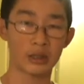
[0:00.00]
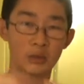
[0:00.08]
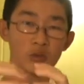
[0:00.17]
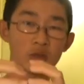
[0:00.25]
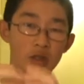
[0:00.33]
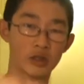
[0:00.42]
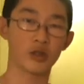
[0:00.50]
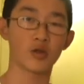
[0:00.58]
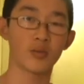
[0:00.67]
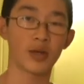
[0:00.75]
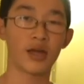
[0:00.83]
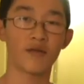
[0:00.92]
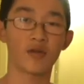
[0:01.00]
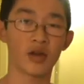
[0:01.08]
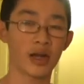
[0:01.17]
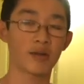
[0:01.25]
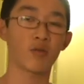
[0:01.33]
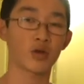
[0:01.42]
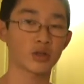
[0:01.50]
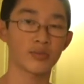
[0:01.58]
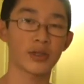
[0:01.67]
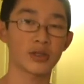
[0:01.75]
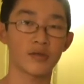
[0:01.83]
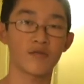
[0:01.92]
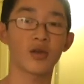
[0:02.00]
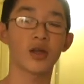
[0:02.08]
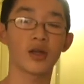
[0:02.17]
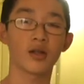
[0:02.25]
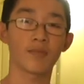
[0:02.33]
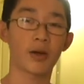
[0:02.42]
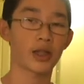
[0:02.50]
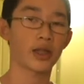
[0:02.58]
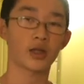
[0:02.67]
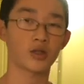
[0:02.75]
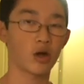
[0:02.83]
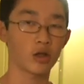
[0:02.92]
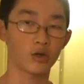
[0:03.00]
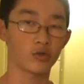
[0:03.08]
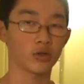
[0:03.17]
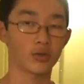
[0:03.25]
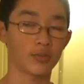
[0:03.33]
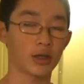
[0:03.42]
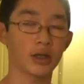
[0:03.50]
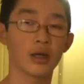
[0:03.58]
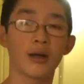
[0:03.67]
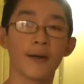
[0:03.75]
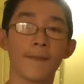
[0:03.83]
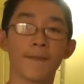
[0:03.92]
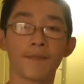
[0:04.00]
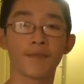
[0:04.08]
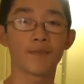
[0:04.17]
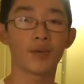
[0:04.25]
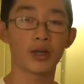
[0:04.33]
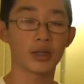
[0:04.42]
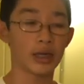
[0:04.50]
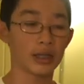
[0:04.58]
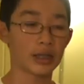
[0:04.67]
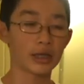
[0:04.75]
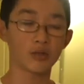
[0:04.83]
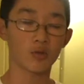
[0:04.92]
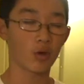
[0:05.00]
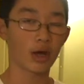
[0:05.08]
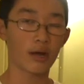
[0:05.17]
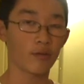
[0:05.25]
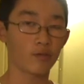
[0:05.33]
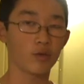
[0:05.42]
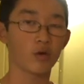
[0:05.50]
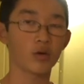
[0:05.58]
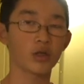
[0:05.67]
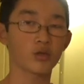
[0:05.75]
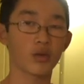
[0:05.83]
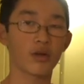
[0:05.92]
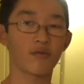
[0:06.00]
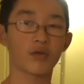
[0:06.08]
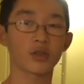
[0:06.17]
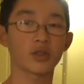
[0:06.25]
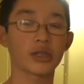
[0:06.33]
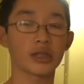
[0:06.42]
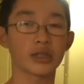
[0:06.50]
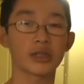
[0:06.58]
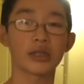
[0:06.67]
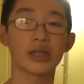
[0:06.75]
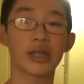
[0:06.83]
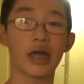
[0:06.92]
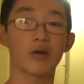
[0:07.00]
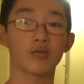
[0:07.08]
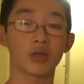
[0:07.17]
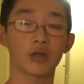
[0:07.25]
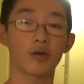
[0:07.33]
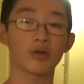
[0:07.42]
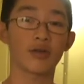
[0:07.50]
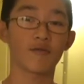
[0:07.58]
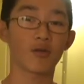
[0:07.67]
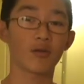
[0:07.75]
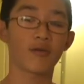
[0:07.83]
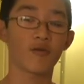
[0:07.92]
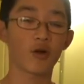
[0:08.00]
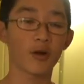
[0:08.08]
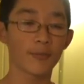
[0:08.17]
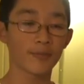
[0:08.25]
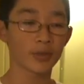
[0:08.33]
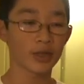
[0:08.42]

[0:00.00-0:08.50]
This one's just a little bit heavier and more expensive by like $1 or something. But yeah, that's what I noticed when I first tested out the GhostHand 4x4.